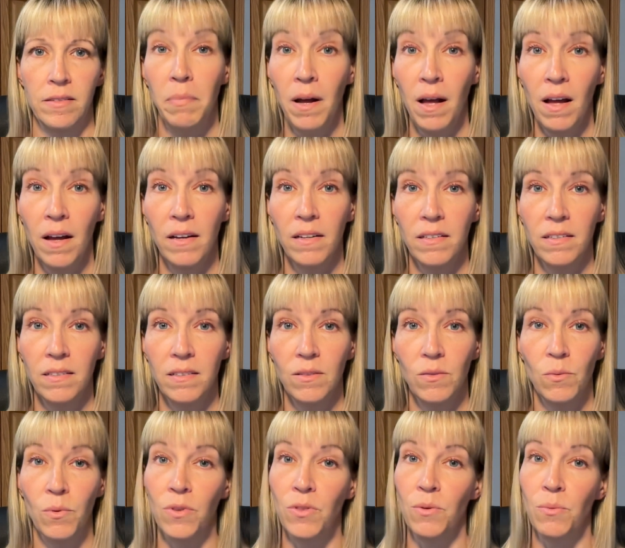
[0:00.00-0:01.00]
but
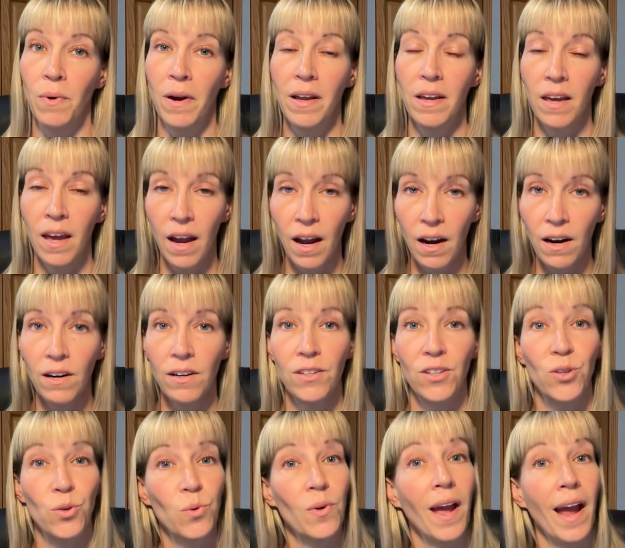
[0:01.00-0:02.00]
with the right care,
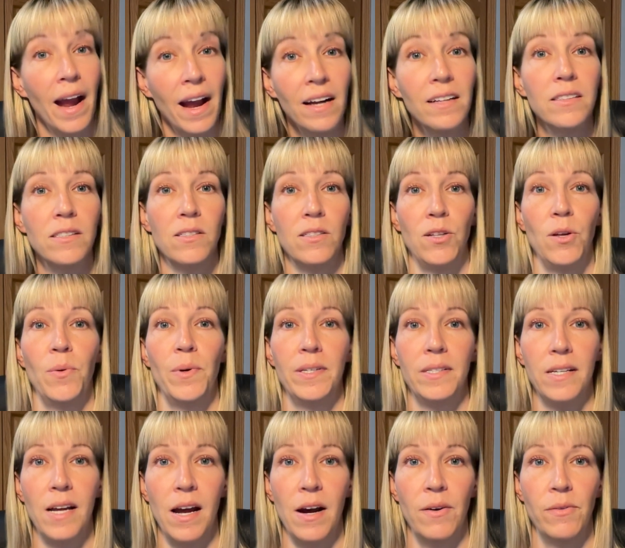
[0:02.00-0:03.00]
you can slow it
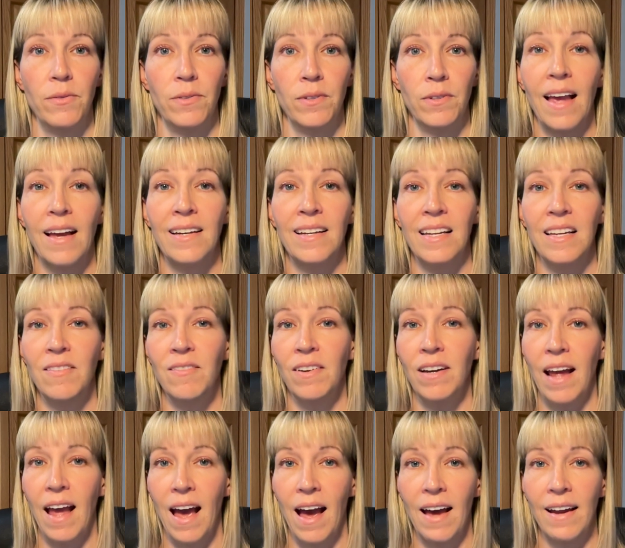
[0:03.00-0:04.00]
down and
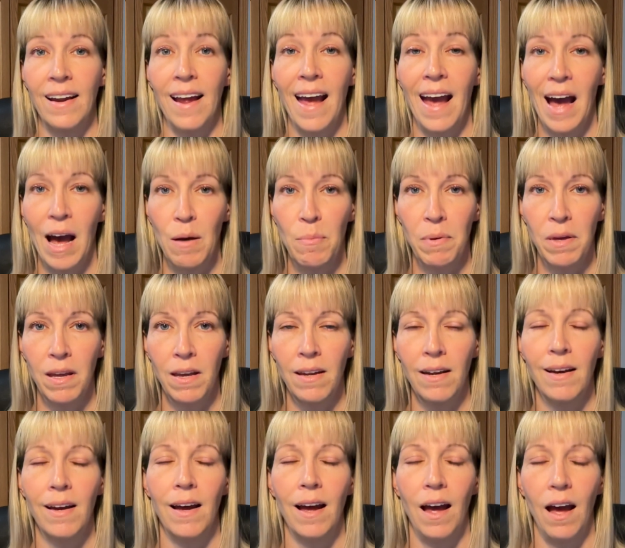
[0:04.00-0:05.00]
even add happy,